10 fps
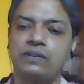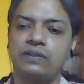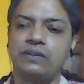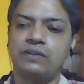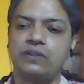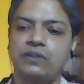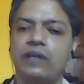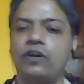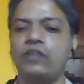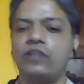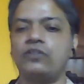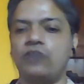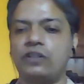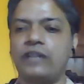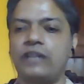So according to
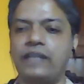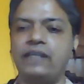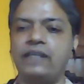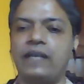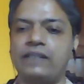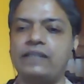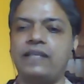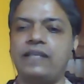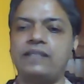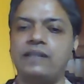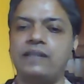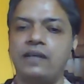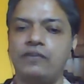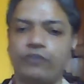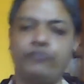Dr. Ryder says,
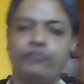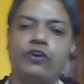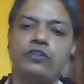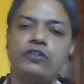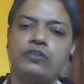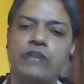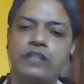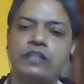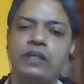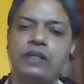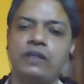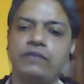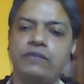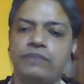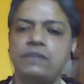from force to tragedy,
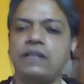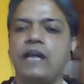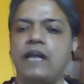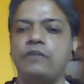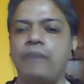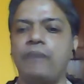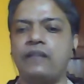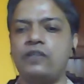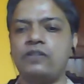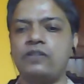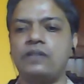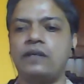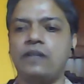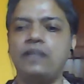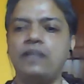from satire to pathos,
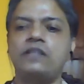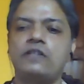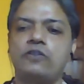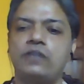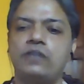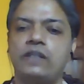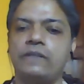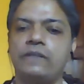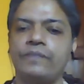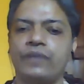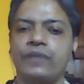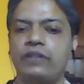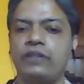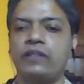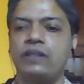runs the story
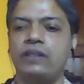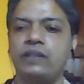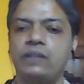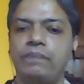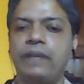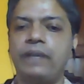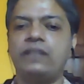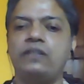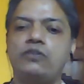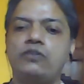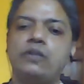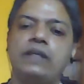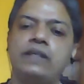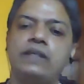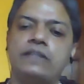with a breadth truly
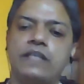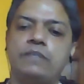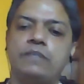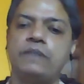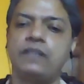Shakespearean.